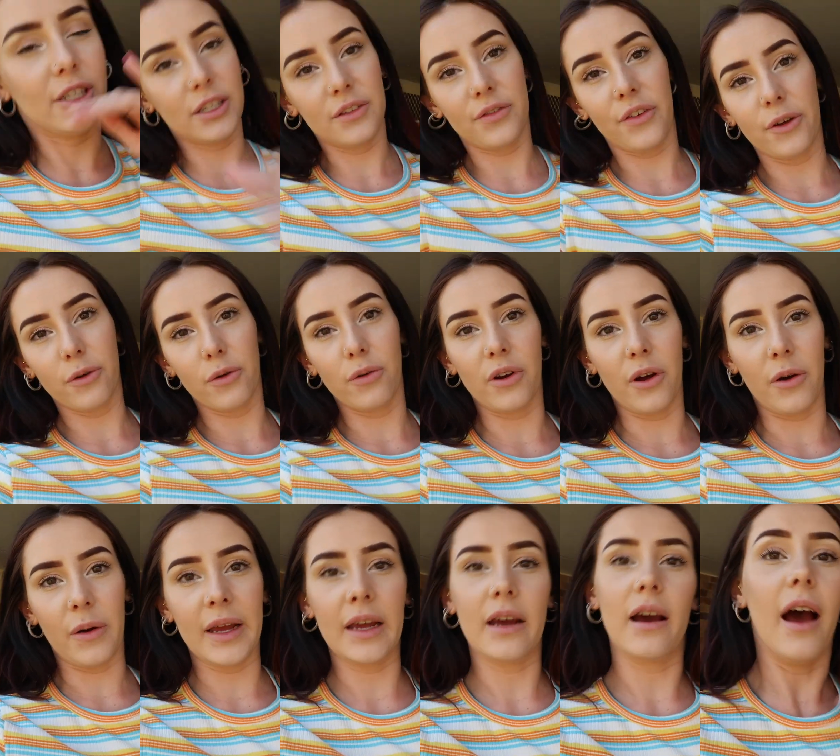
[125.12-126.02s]
Just for you all
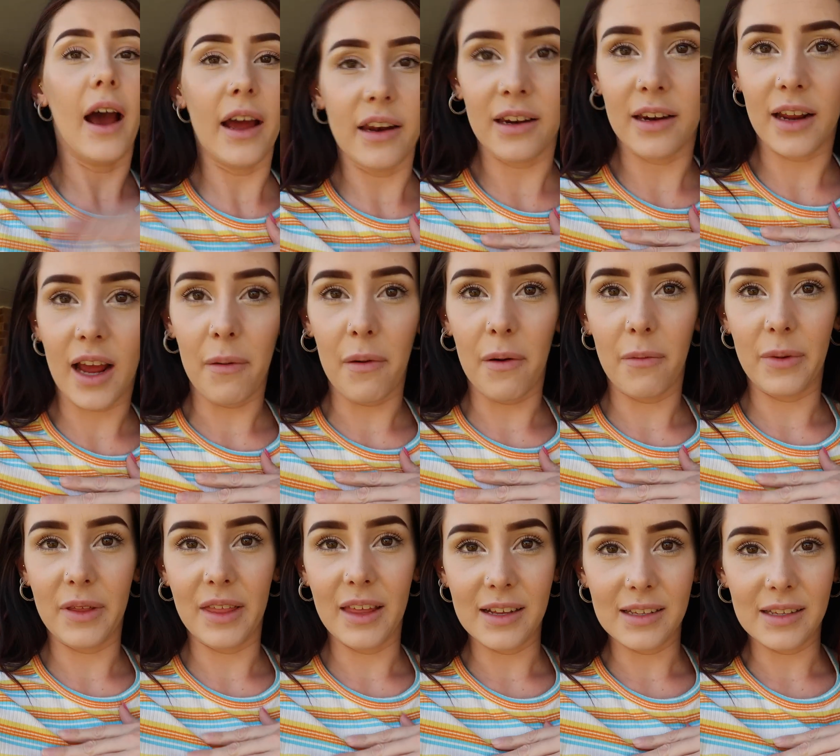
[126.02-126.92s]
knowing, I didn't come
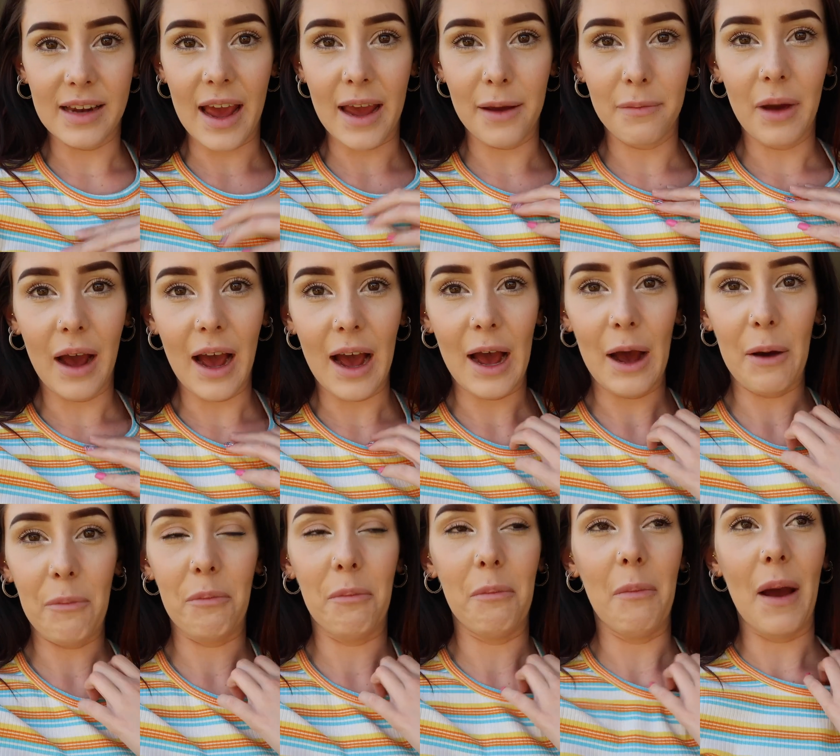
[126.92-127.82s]
up with his name.
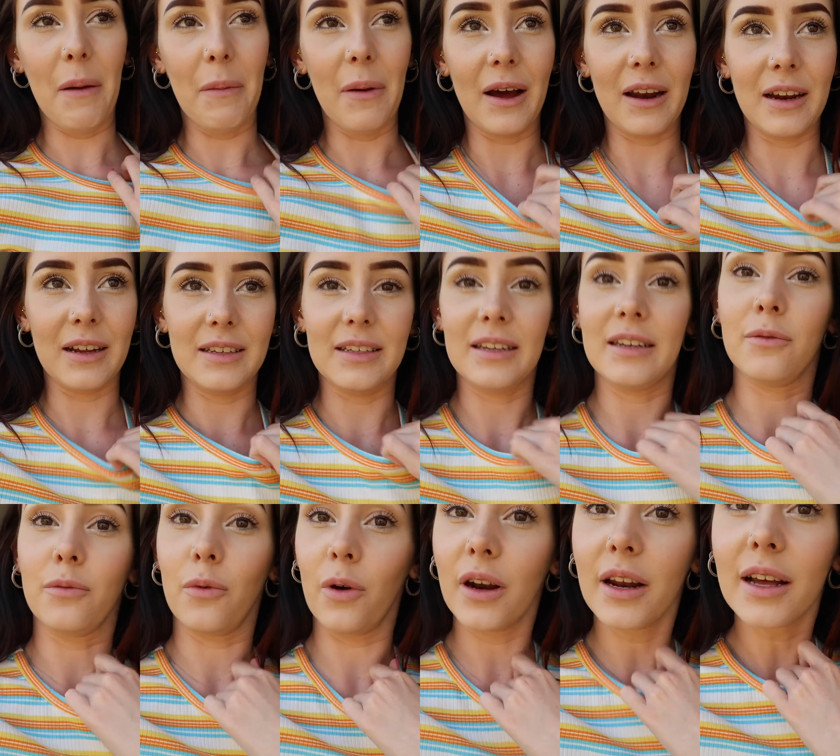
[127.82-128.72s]
My partner
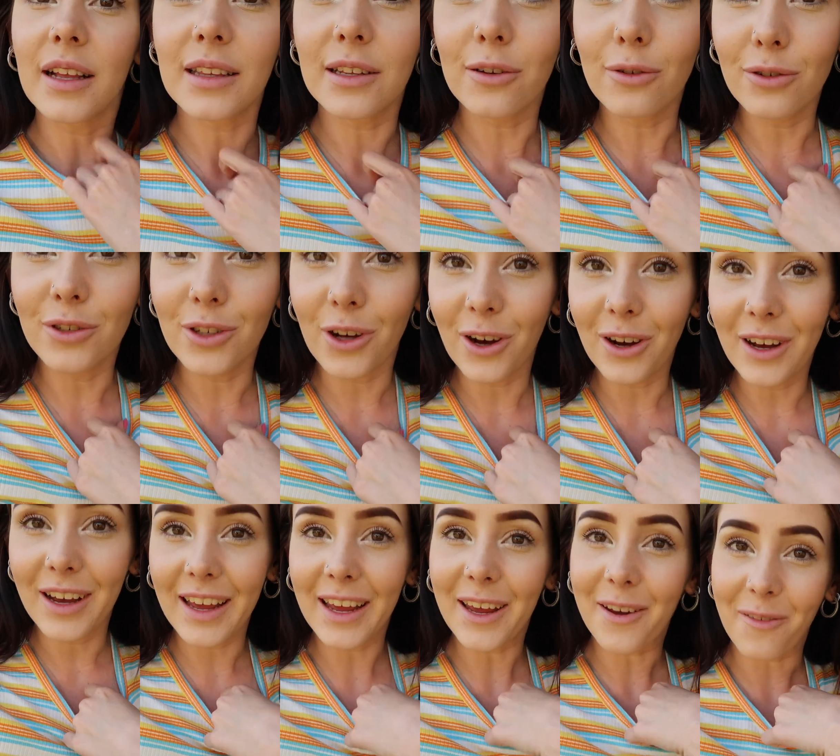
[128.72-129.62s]
didn't want a little
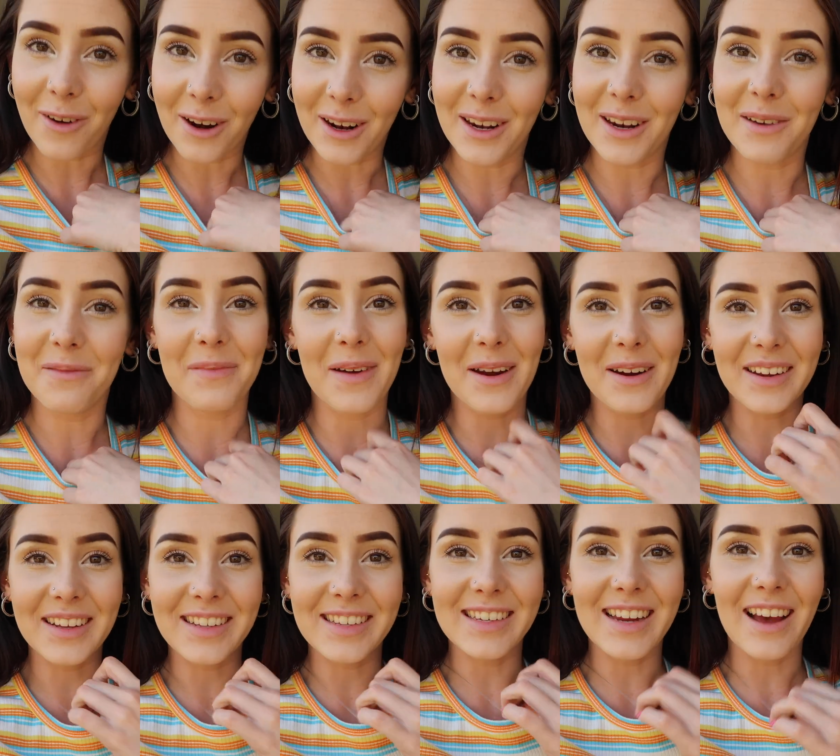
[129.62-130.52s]
dog. He wanted an
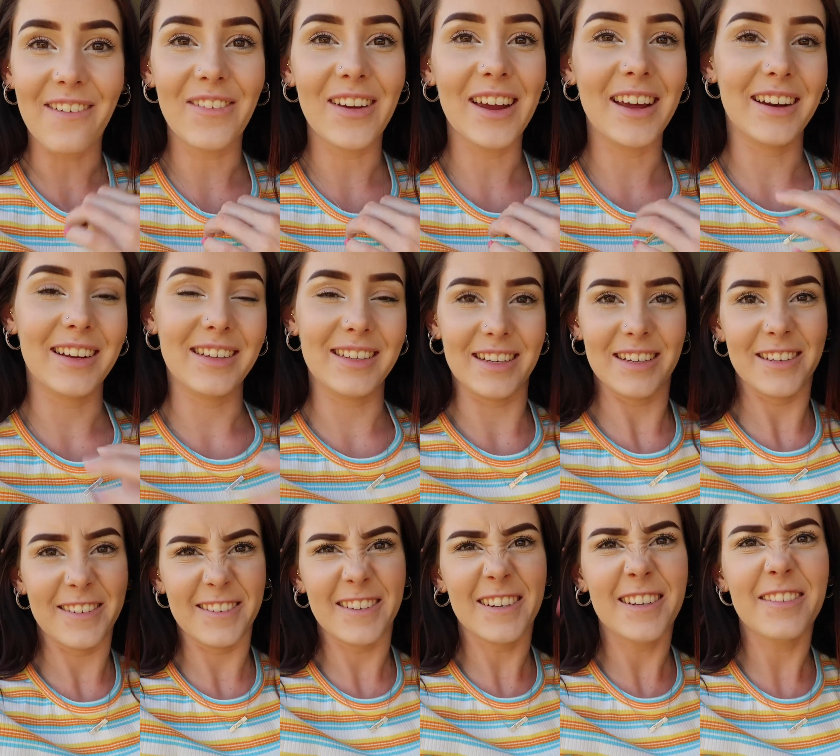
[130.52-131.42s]
American Staffy, and I
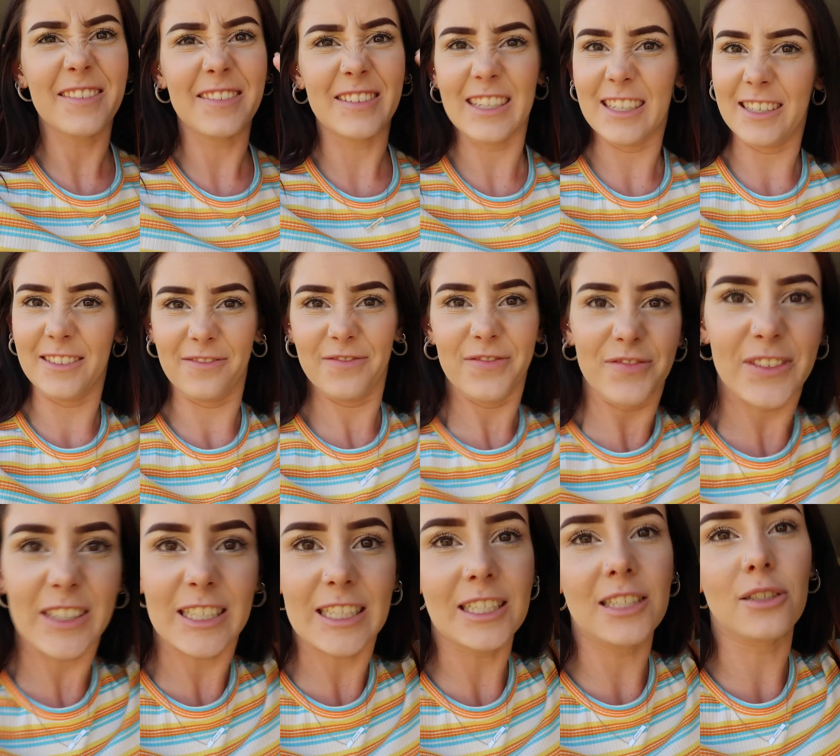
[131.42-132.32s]
said, no, I'm getting a
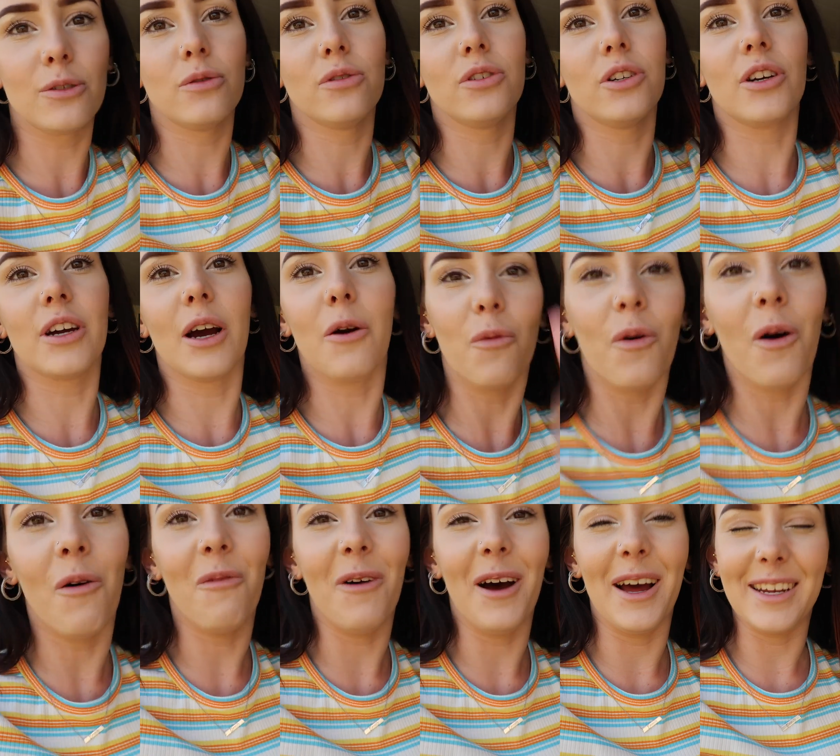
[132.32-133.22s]
fucking little dog. I
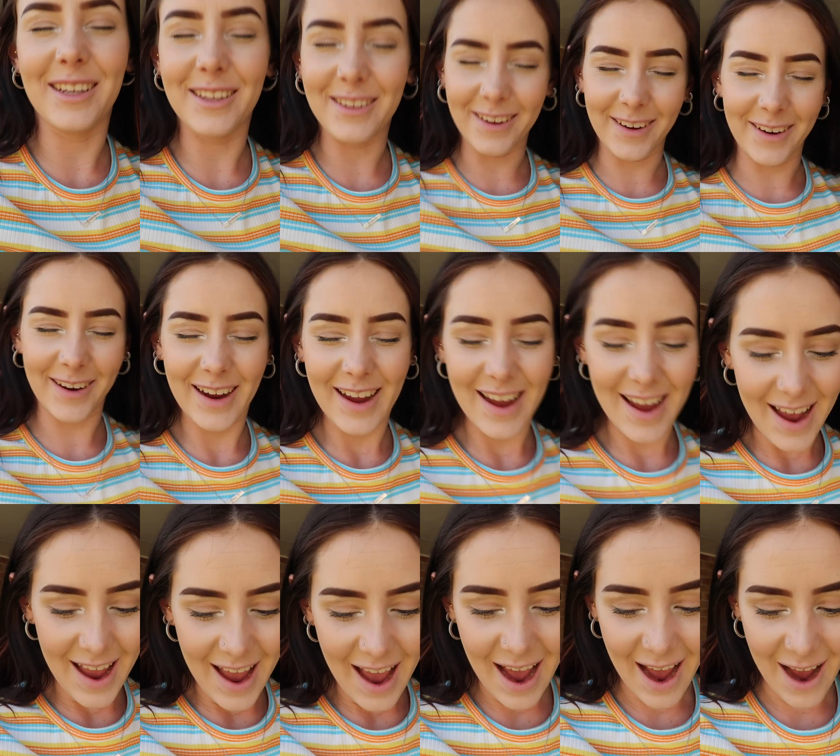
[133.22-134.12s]
want one. So
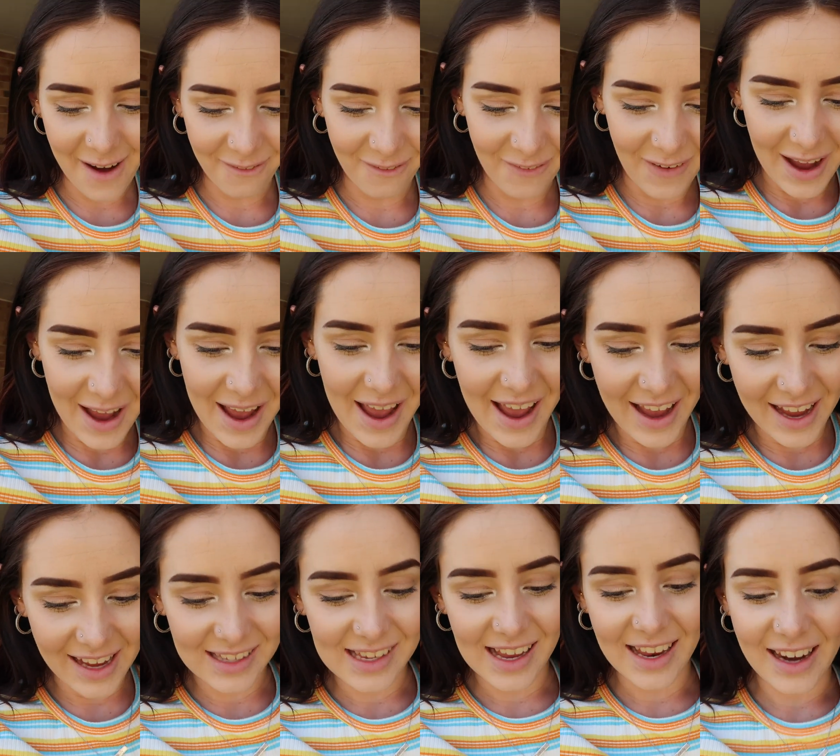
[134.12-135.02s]

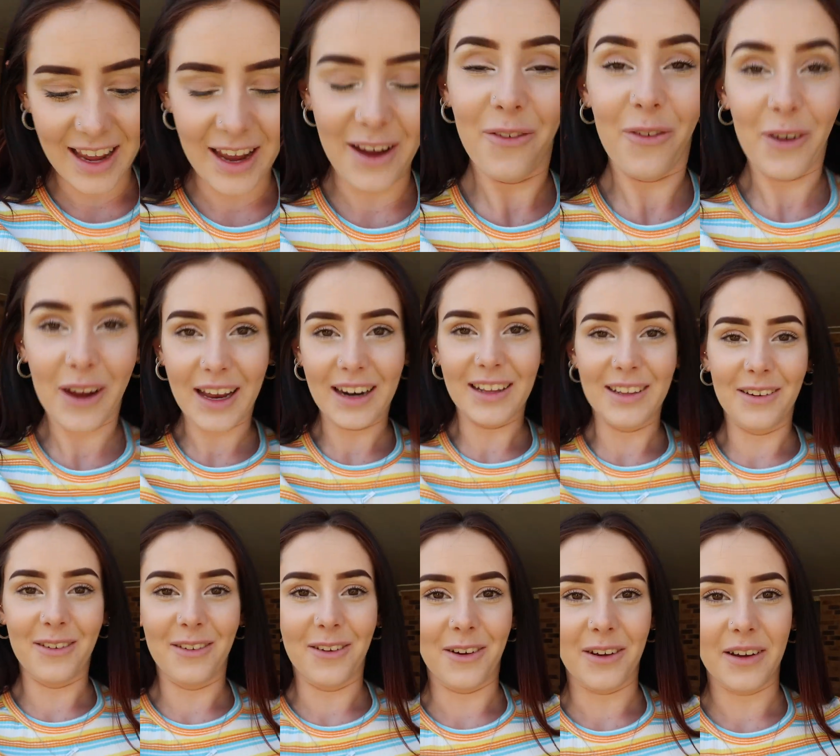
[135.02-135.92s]
he said, if we get a
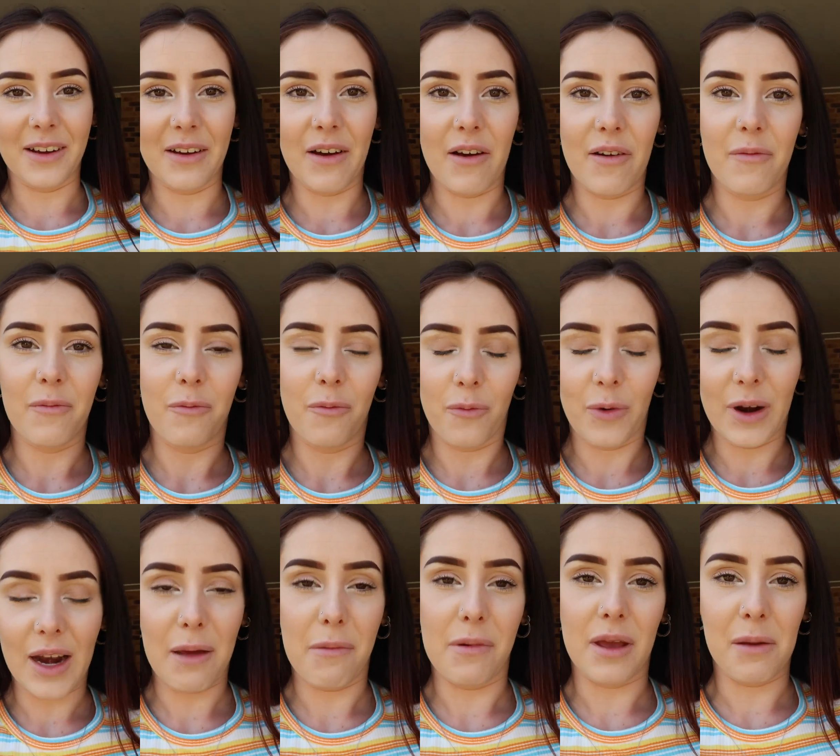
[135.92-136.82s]
little dog,
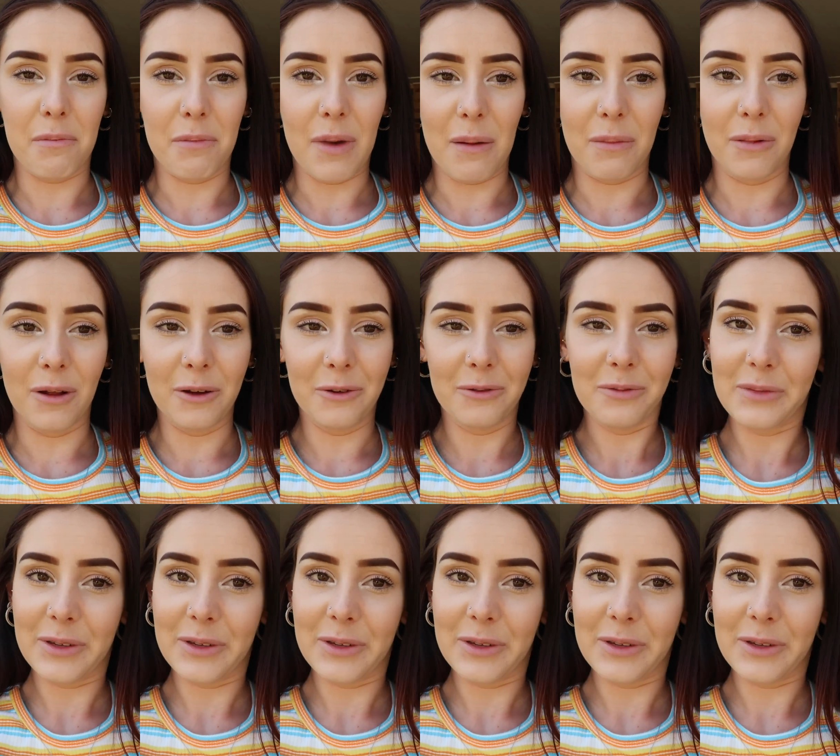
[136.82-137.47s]
we're naming him Pablo.